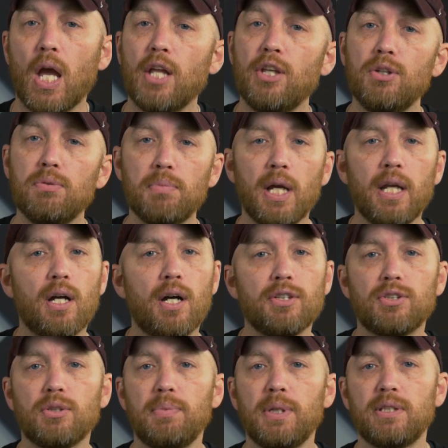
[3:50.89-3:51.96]
And you might
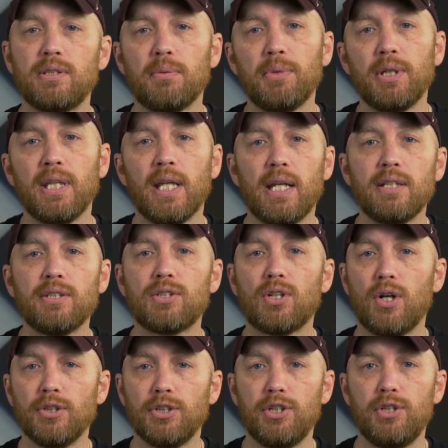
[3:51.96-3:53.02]
also be somebody that is called